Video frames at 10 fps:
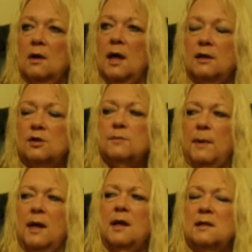and just
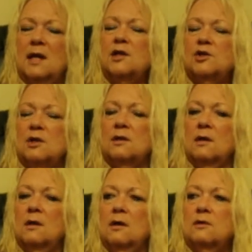paying attention
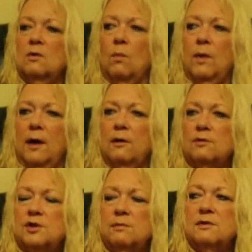to
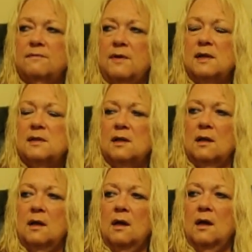where she was
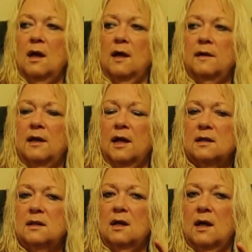facing and the
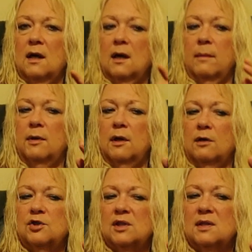next day I come in
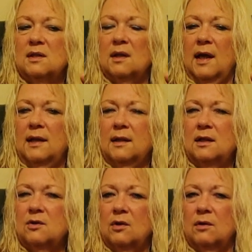there and she's
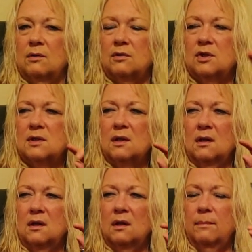slightly turned, just a
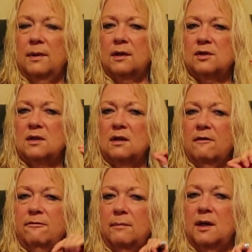little bit, just
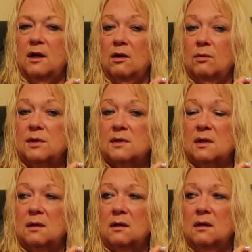enough for me to notice
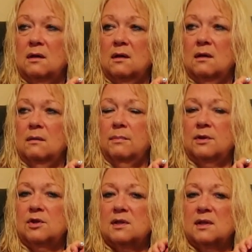it.
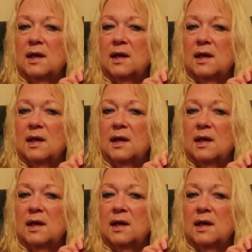Wow. Just